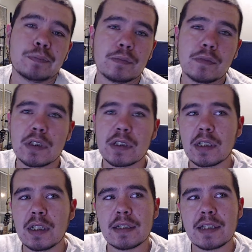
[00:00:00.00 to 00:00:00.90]
just
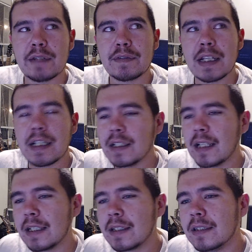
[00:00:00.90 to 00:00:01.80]
instead of taking
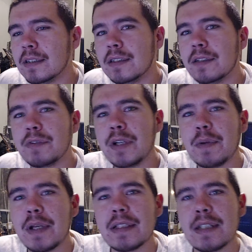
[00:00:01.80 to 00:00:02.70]
the
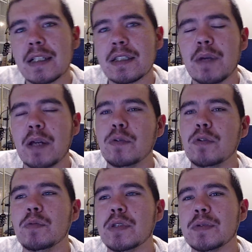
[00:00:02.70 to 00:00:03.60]
freeway to get to my
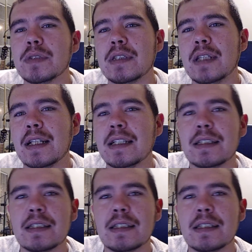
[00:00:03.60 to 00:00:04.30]
room, which was like in